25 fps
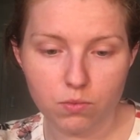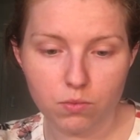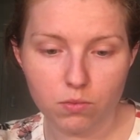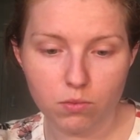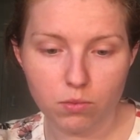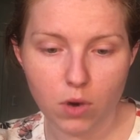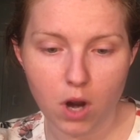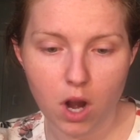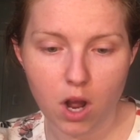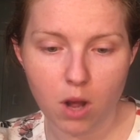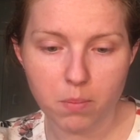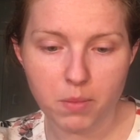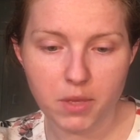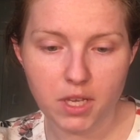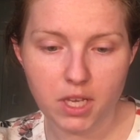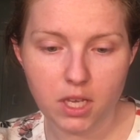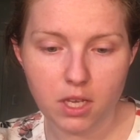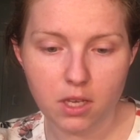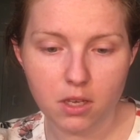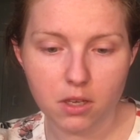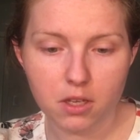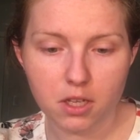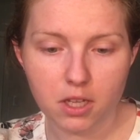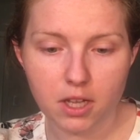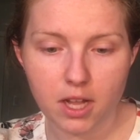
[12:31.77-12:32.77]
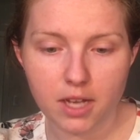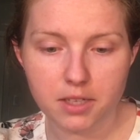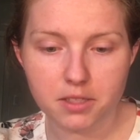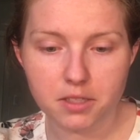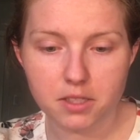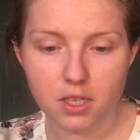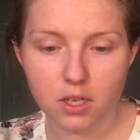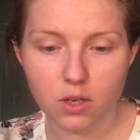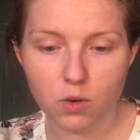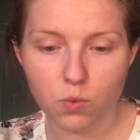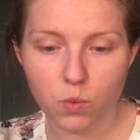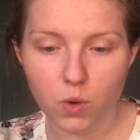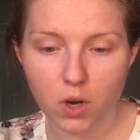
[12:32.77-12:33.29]
Robbie
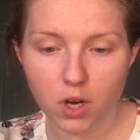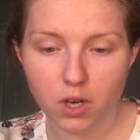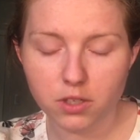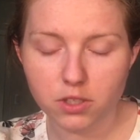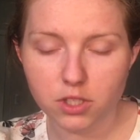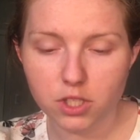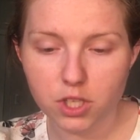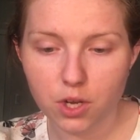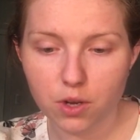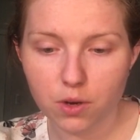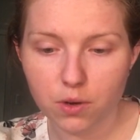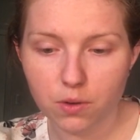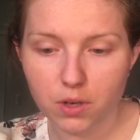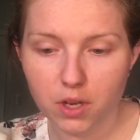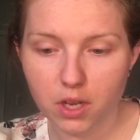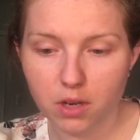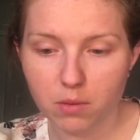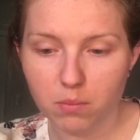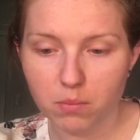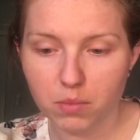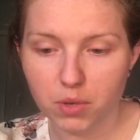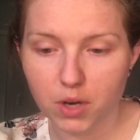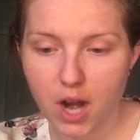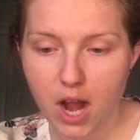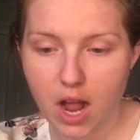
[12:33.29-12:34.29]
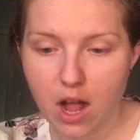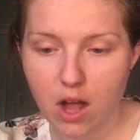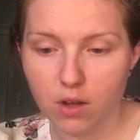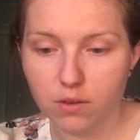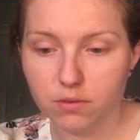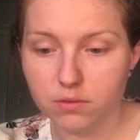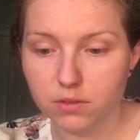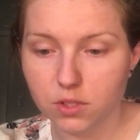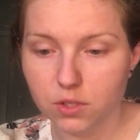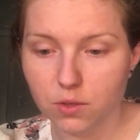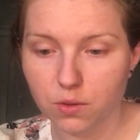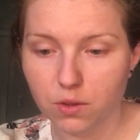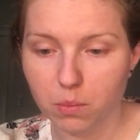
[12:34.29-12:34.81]
Classic Work Tote in
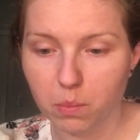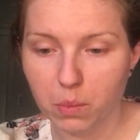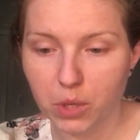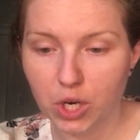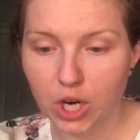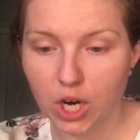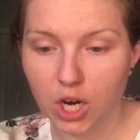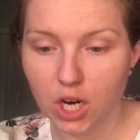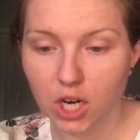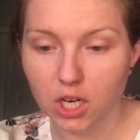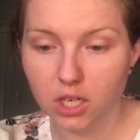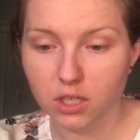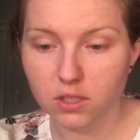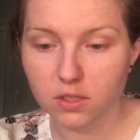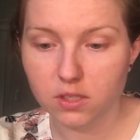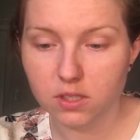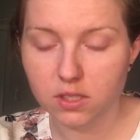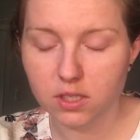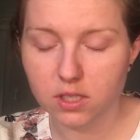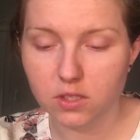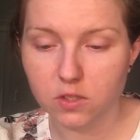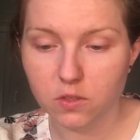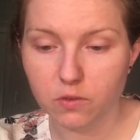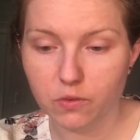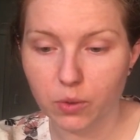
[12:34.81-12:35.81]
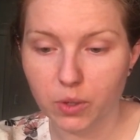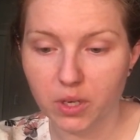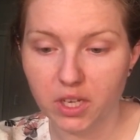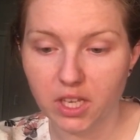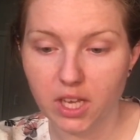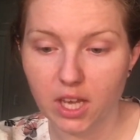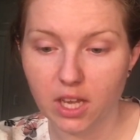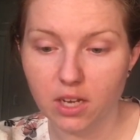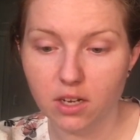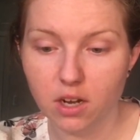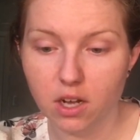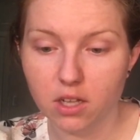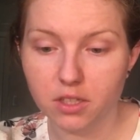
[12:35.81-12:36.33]
brown, so the purse is
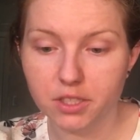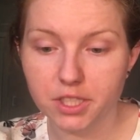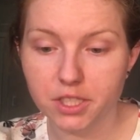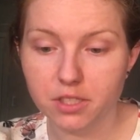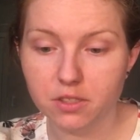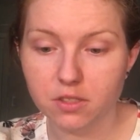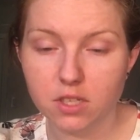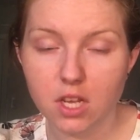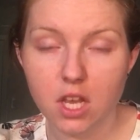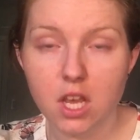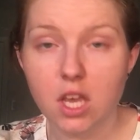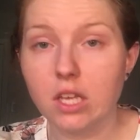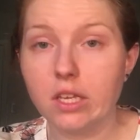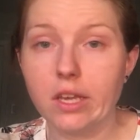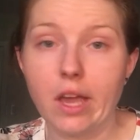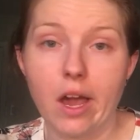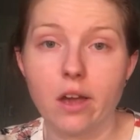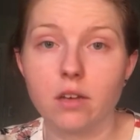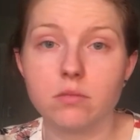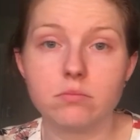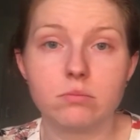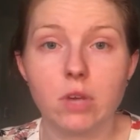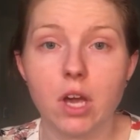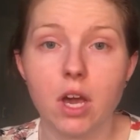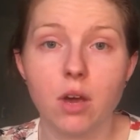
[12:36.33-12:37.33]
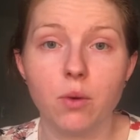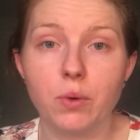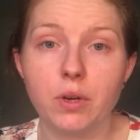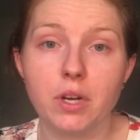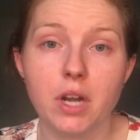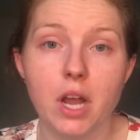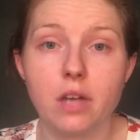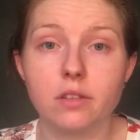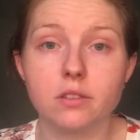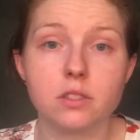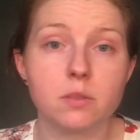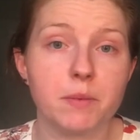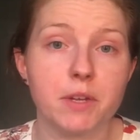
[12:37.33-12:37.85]
$48. Yeah, I would
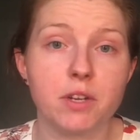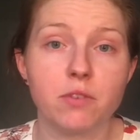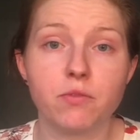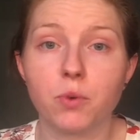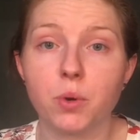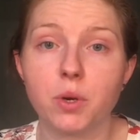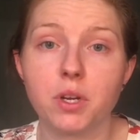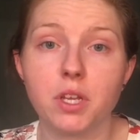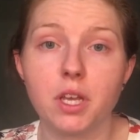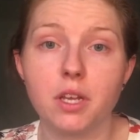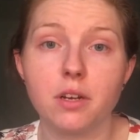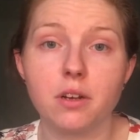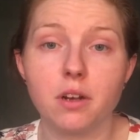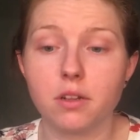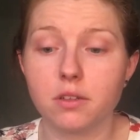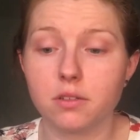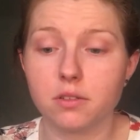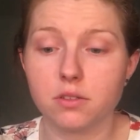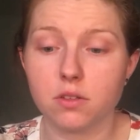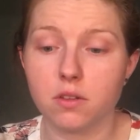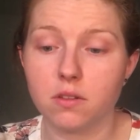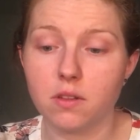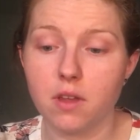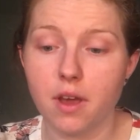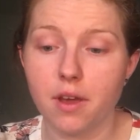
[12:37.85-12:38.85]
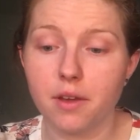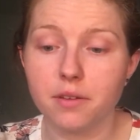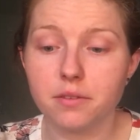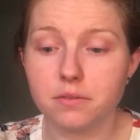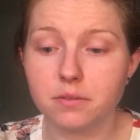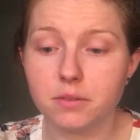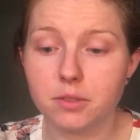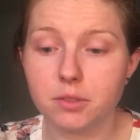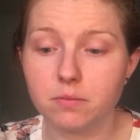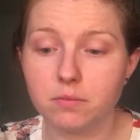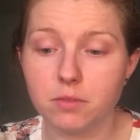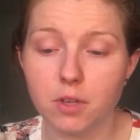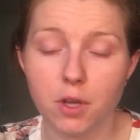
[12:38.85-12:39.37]
not spend $48 on that.
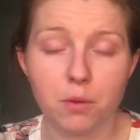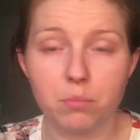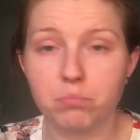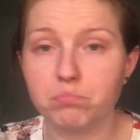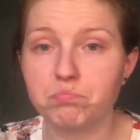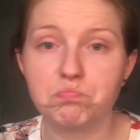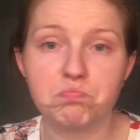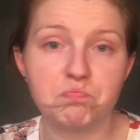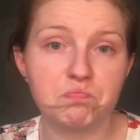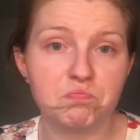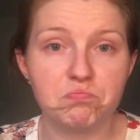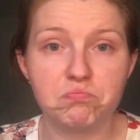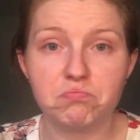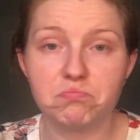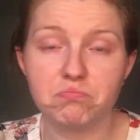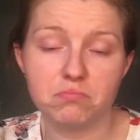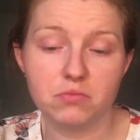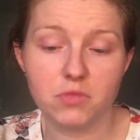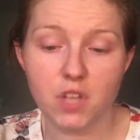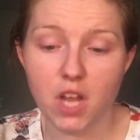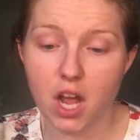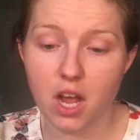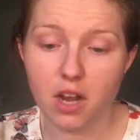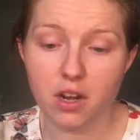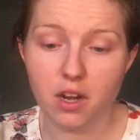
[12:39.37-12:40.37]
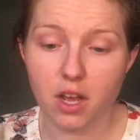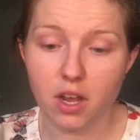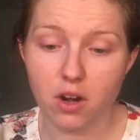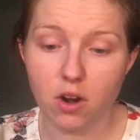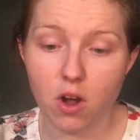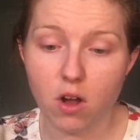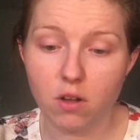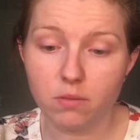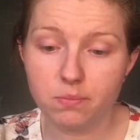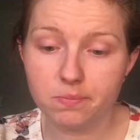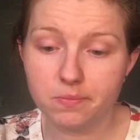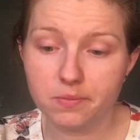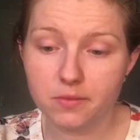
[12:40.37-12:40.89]
Nope, not at
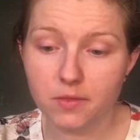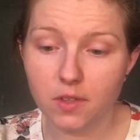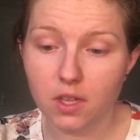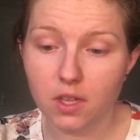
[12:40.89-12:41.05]
all.